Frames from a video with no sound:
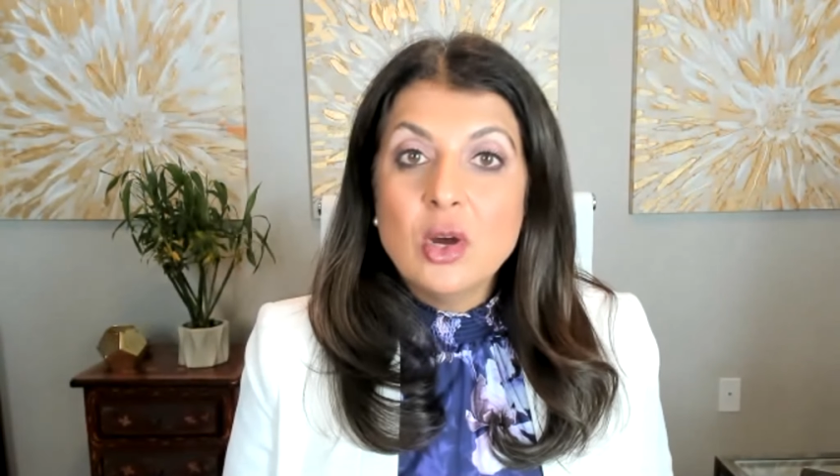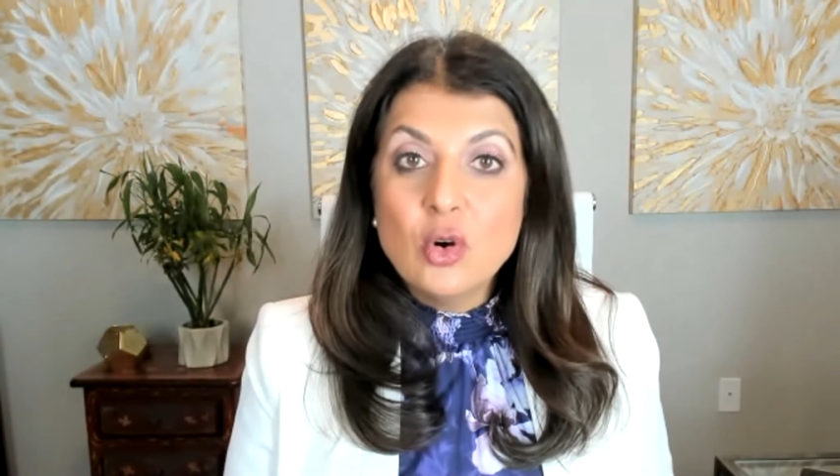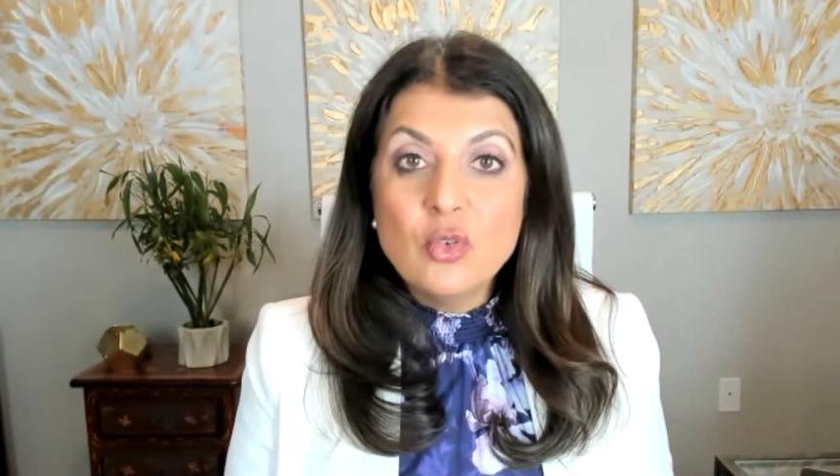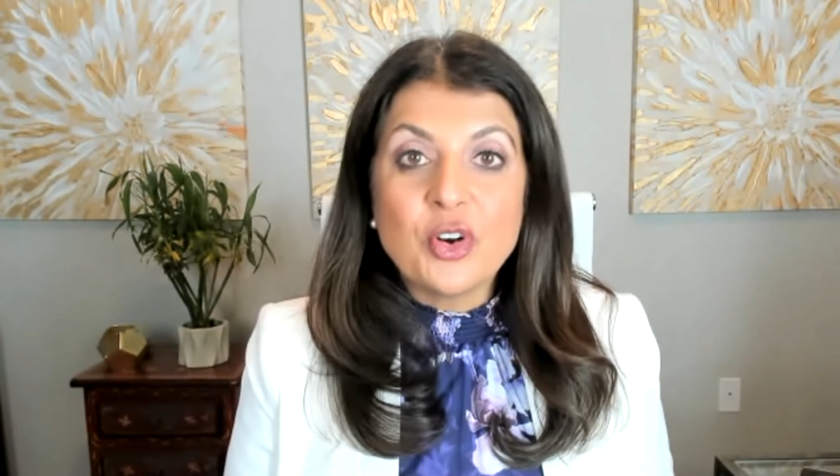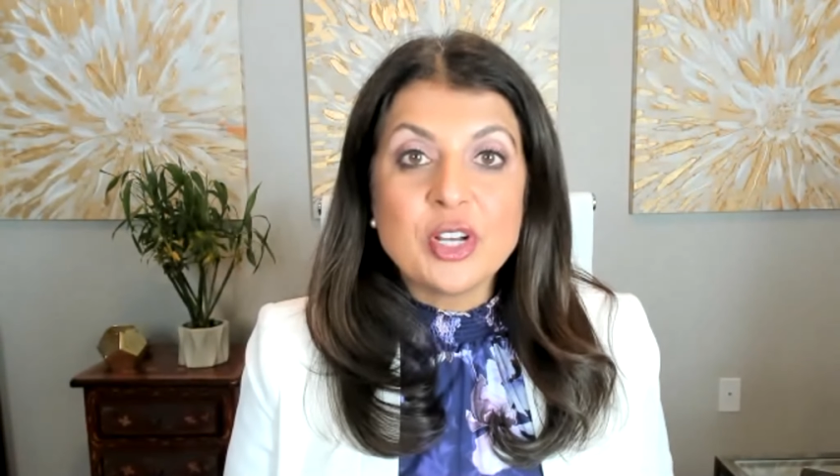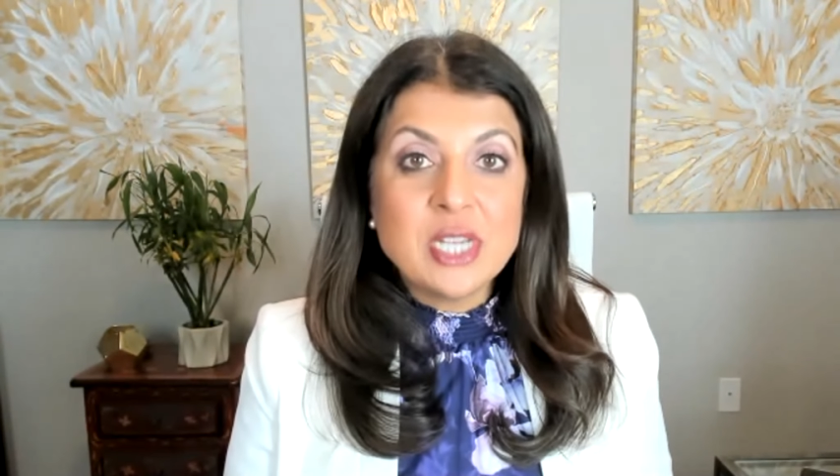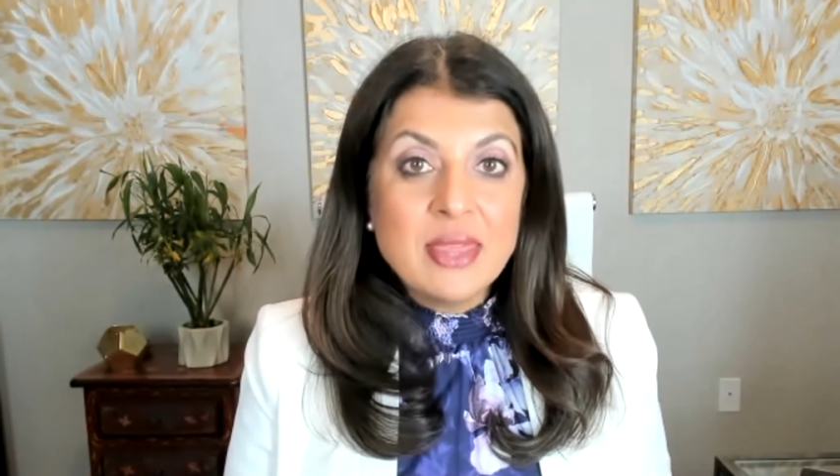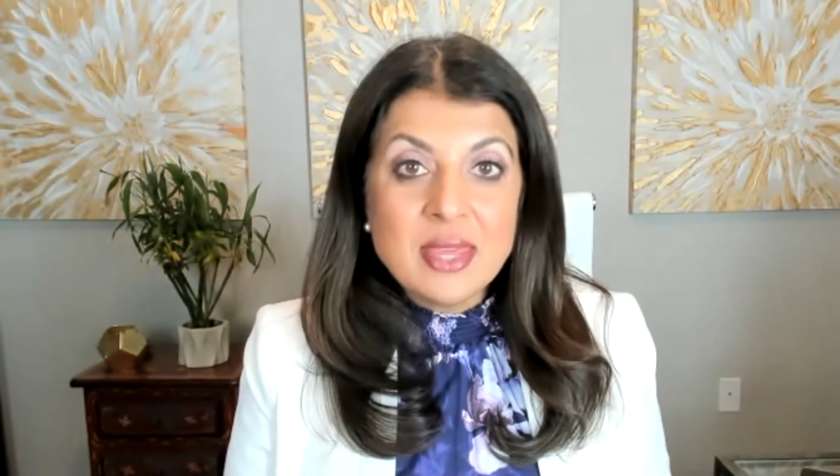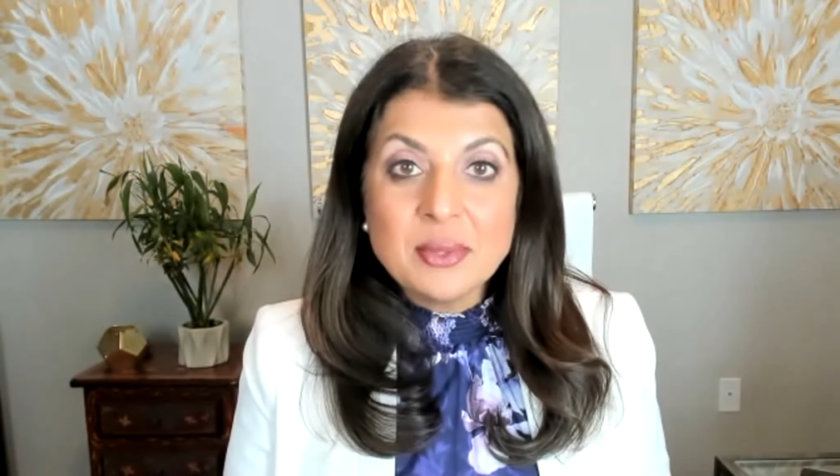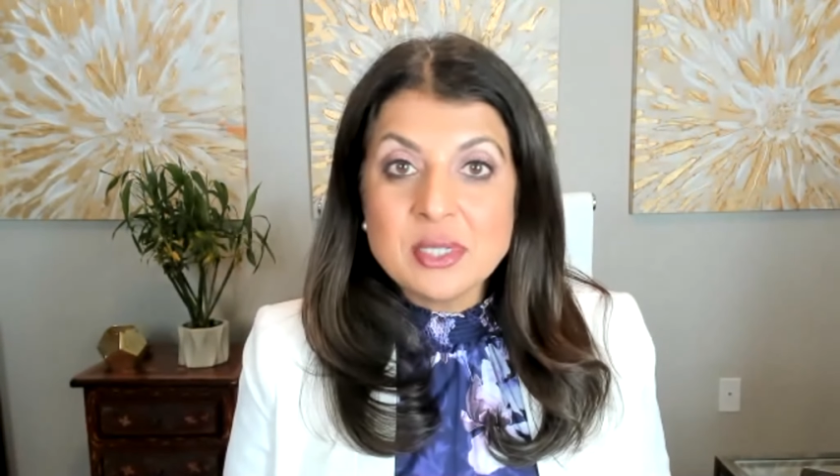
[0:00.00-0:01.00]
over
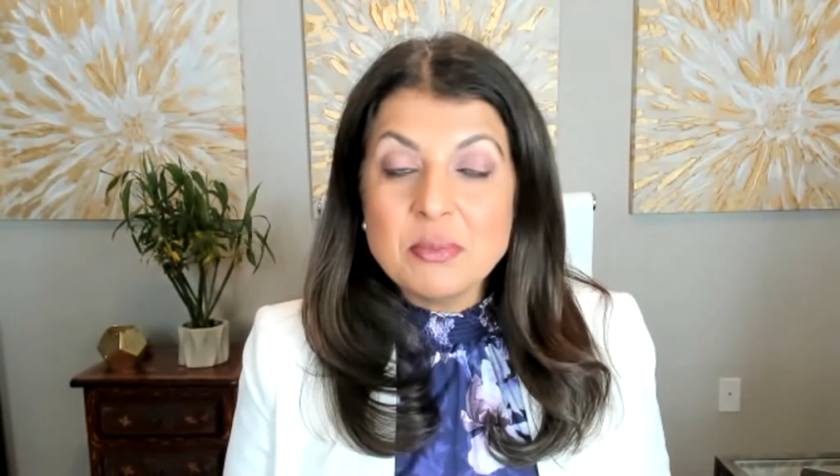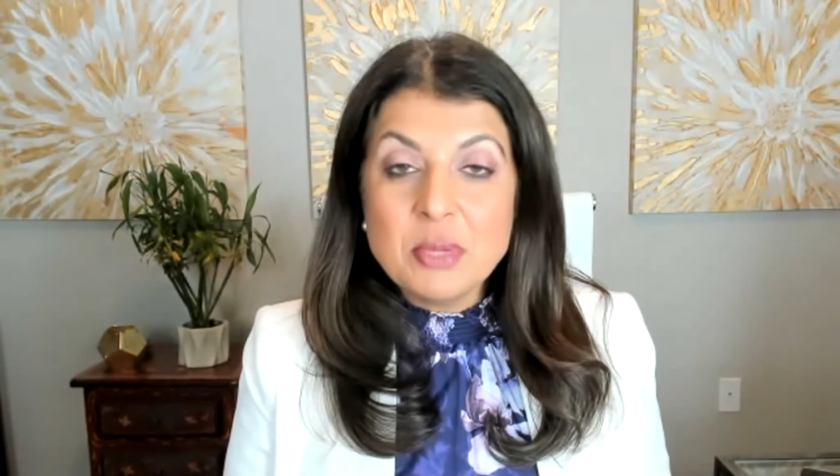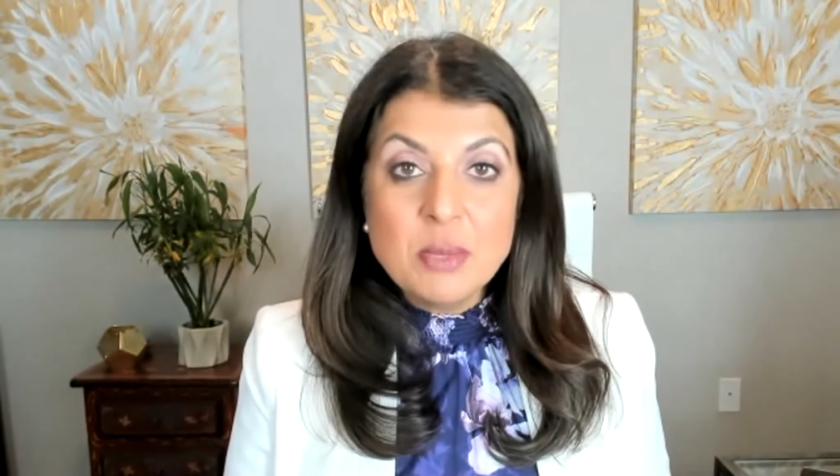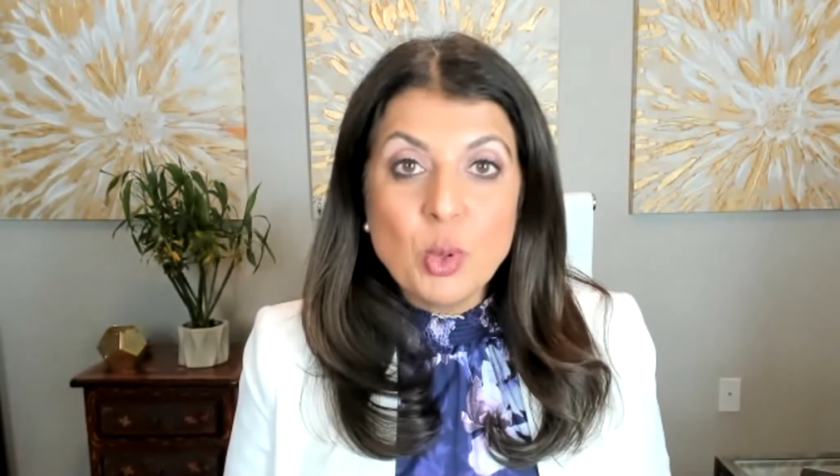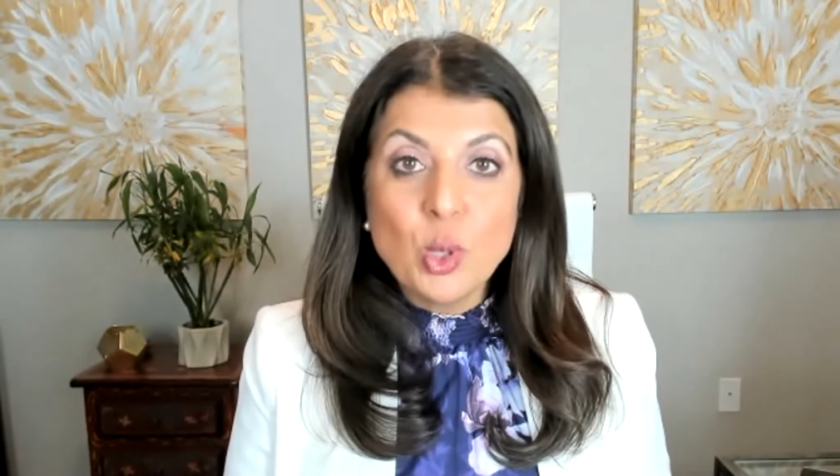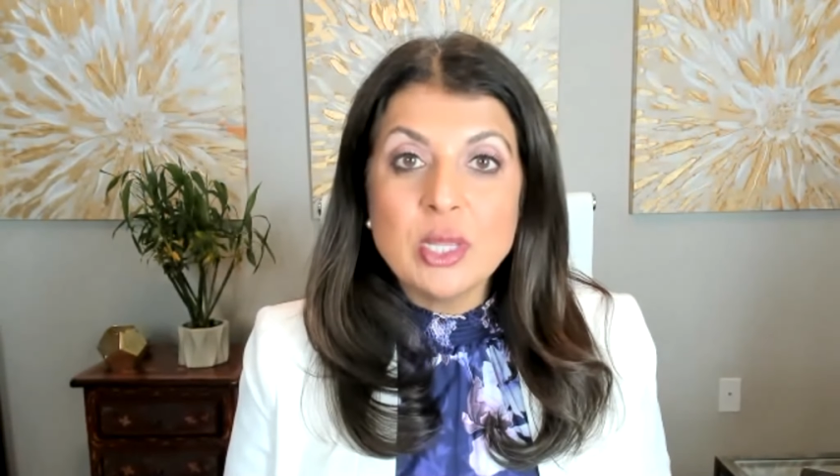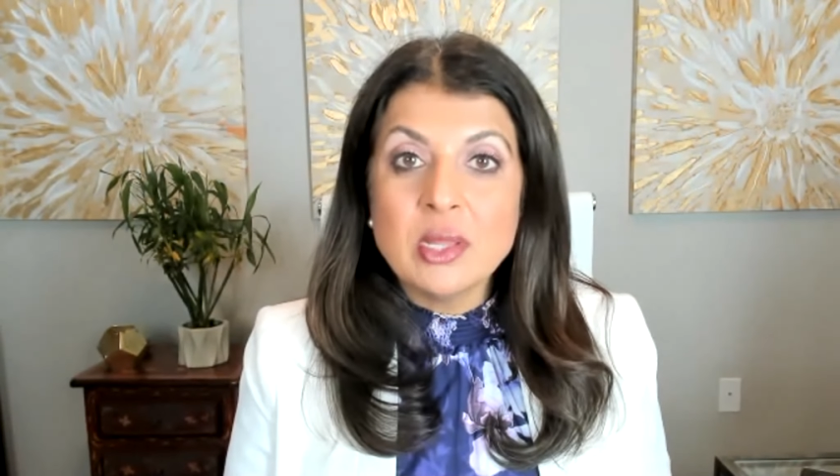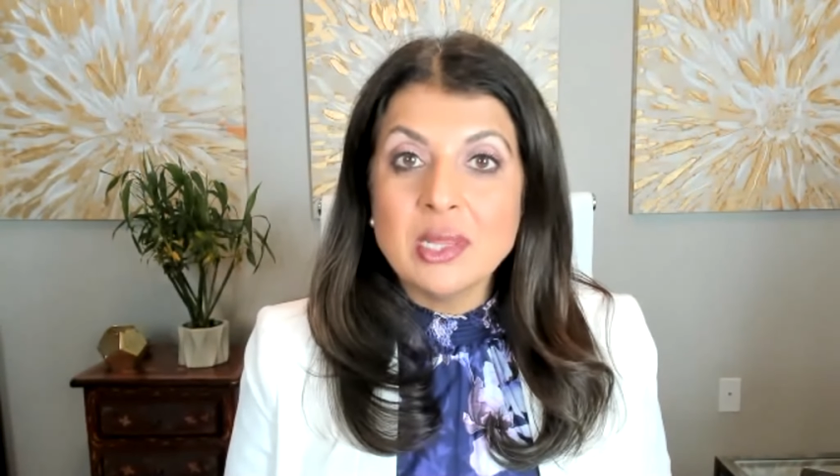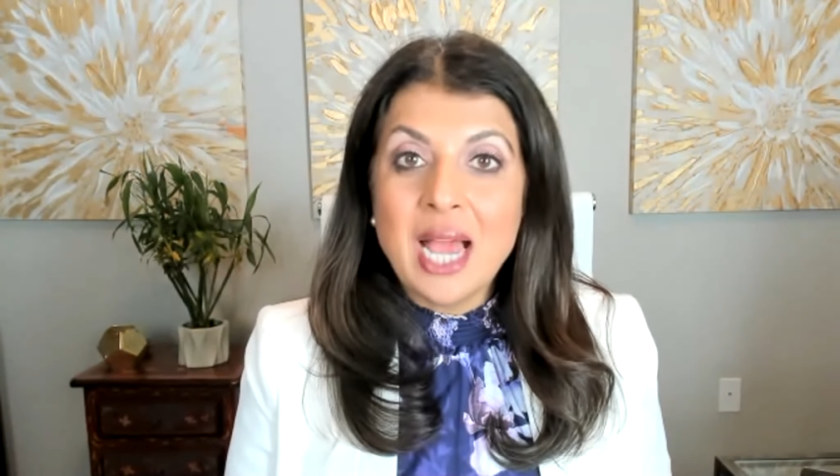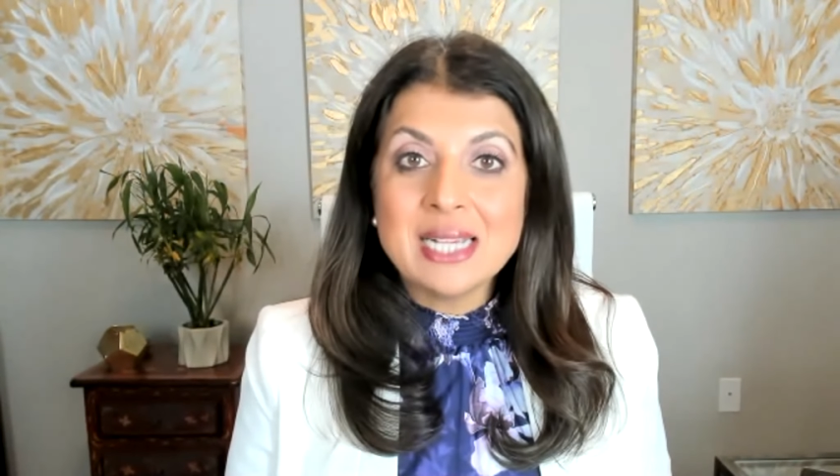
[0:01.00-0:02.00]
10,000 people in
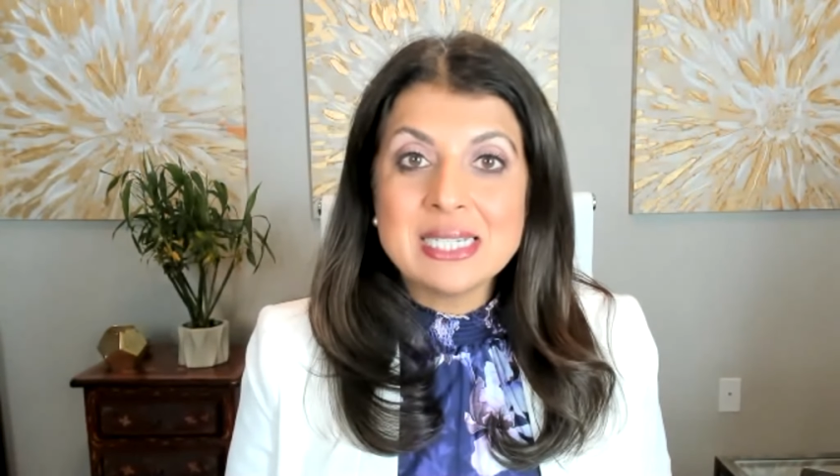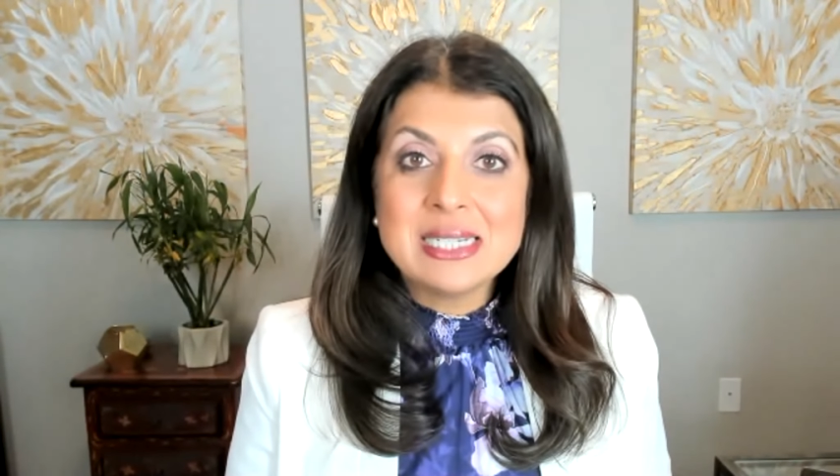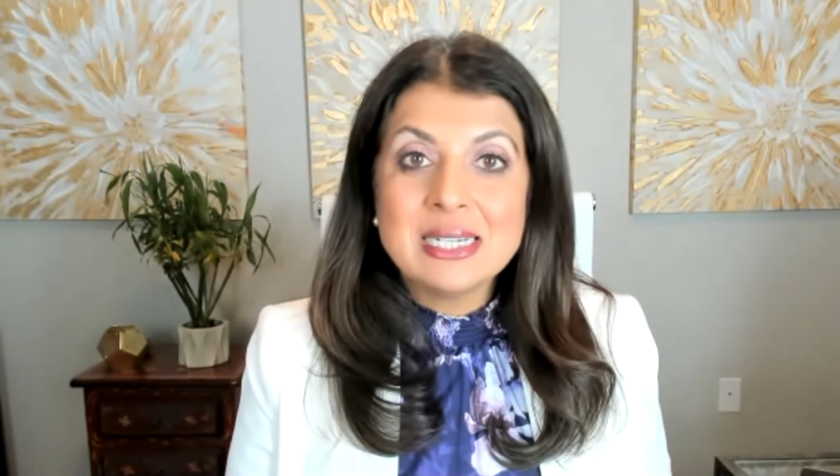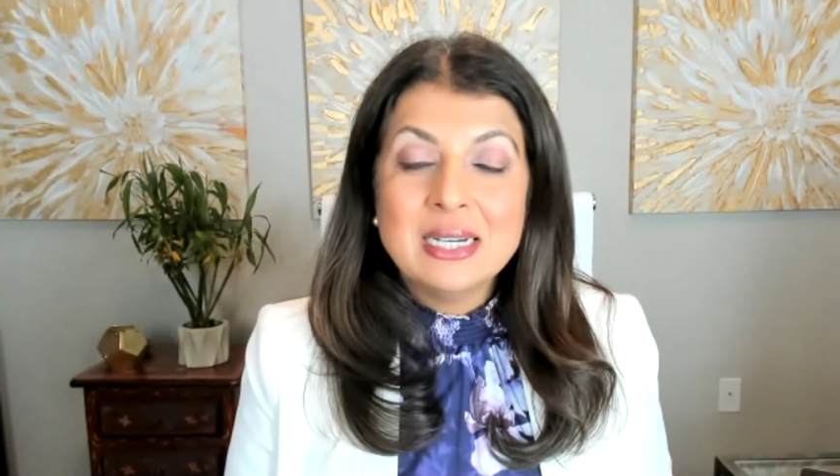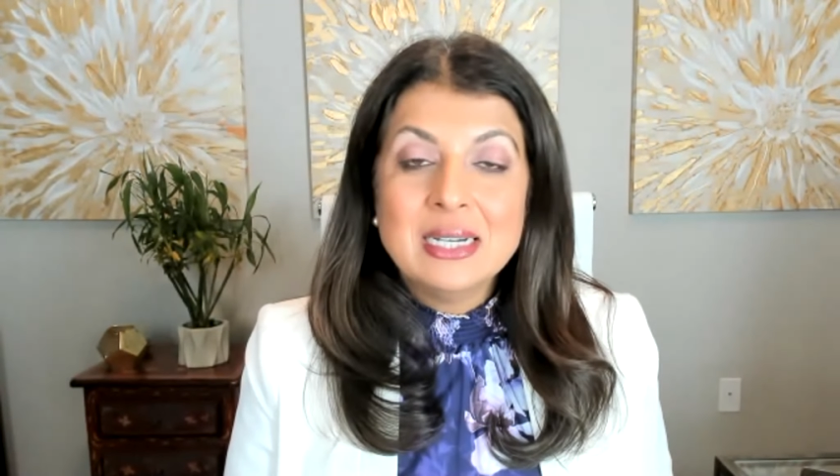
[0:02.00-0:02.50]
the last